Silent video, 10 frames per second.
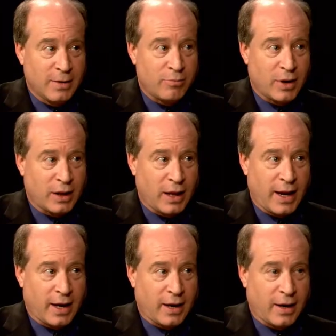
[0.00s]
Right. But
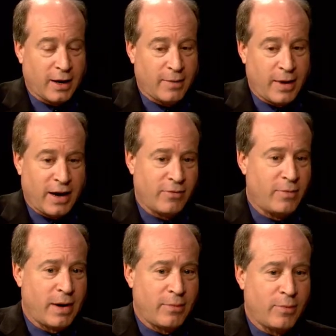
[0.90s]
like um, I
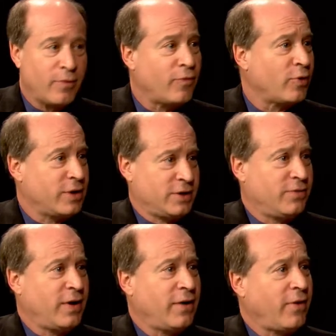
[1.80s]
remember before this
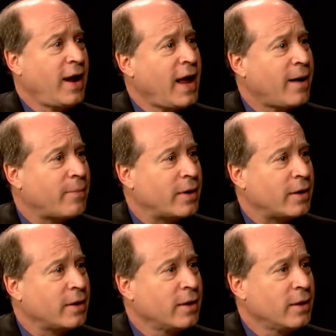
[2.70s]
event ever
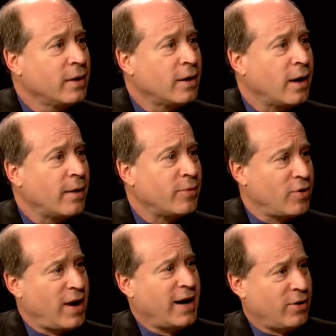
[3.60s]
happened, um,
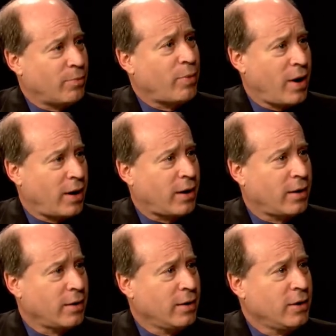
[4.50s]
your Edgar Park
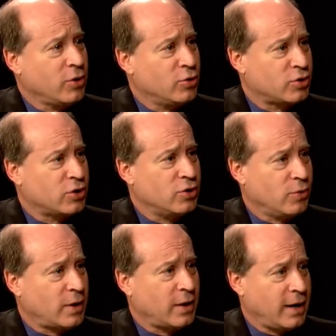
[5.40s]
mm -hmm. used to
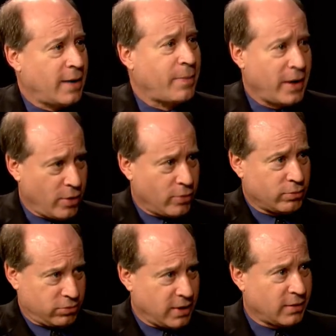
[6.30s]
do a cleanup. I know
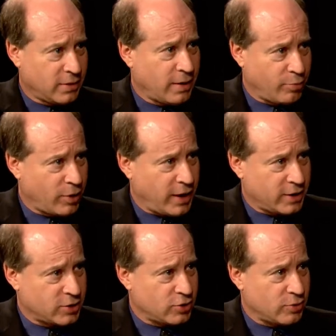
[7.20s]
they're, they're planning
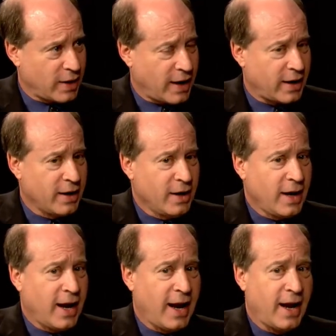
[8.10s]
to do that.
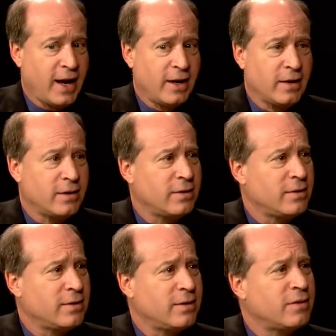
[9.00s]
Yeah. And
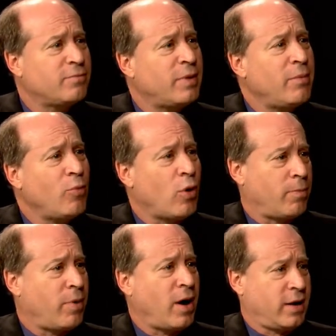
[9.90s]
there have been more
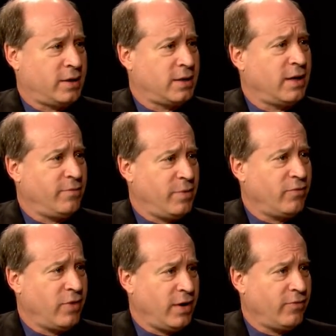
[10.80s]
parks that have
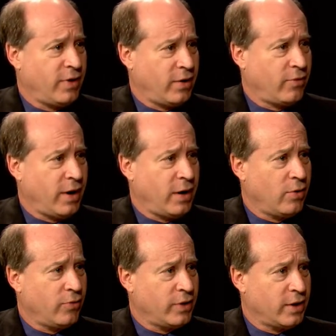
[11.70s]
been reinvigorated
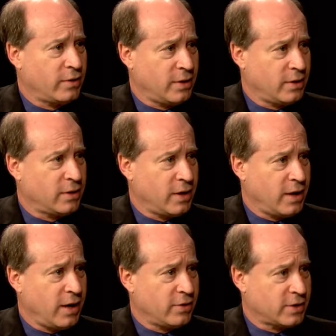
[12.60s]
over the, the, the
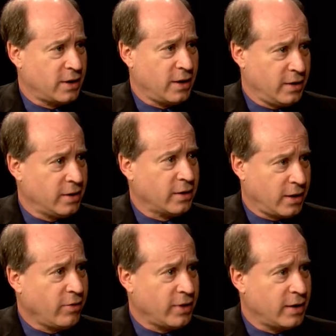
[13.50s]
years uh, under the
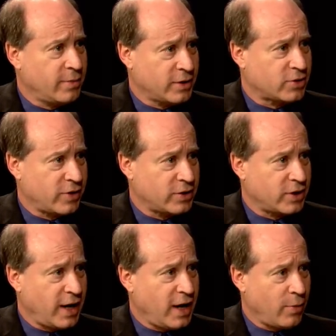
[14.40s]
current
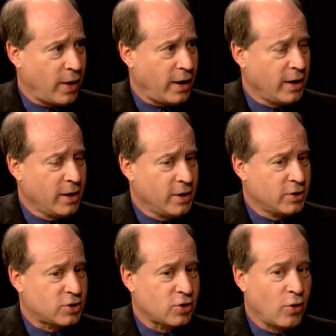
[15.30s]
administration, they're, they're anyway. Mm
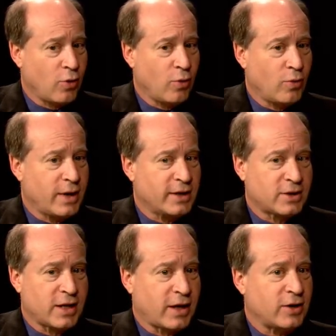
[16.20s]
-hmm. So
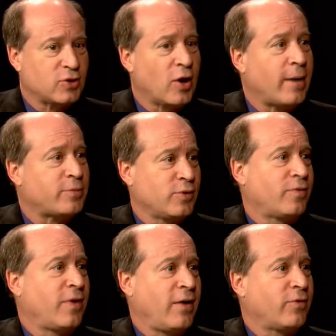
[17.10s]
it's like adopt your
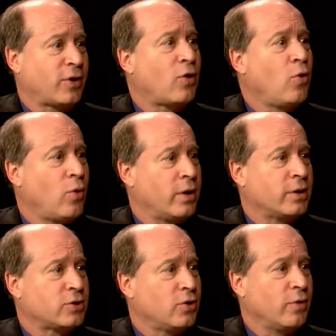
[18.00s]
favorite corner,
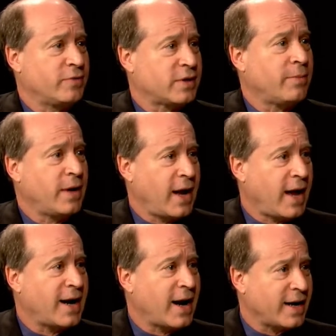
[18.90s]
too. If somebody
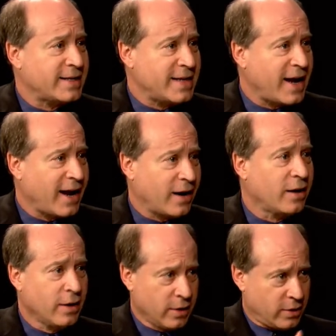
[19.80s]
had an idea,
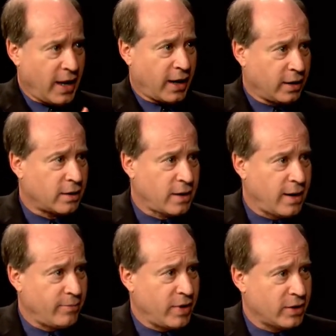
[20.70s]
they can
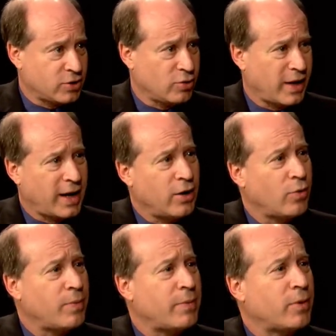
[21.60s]
come there too. Like I know
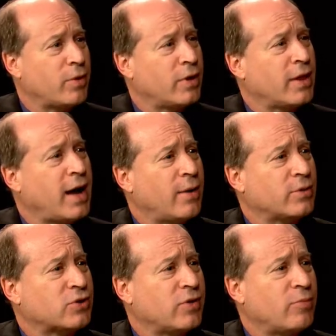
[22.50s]
people go mm-hmm. near the
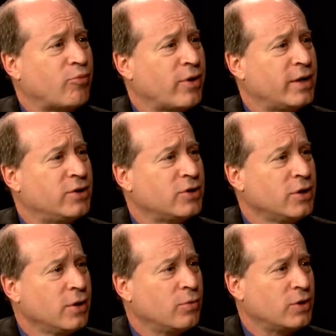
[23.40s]
Howard Street Bridge,
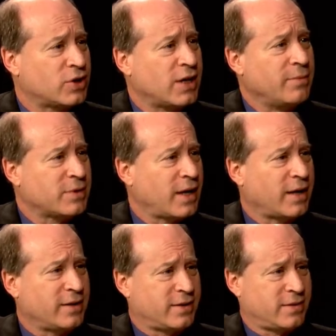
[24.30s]
which seems
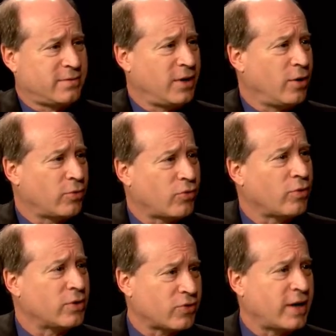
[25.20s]
like it's mm -hmm. you know
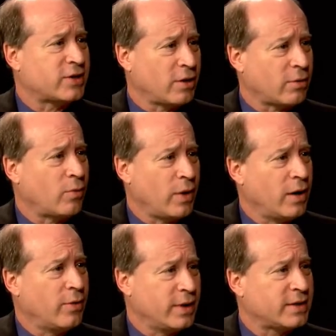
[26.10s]
throw the trash out the
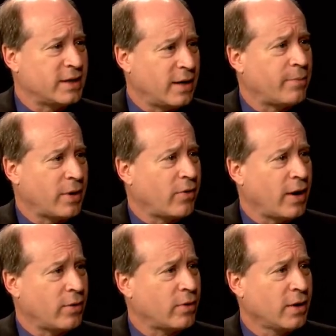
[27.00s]
window mm -hmm. and mm-hmm. it's a dumping
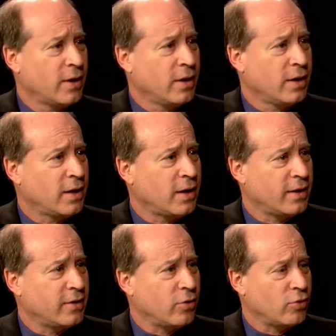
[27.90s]
ground.
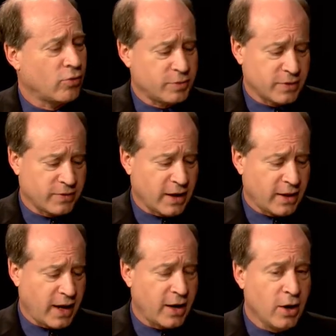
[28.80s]
I know groups have done
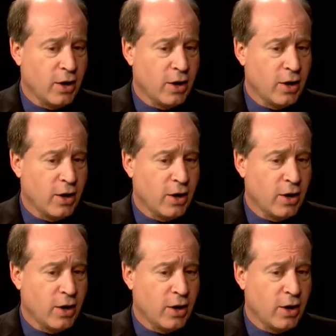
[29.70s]
that.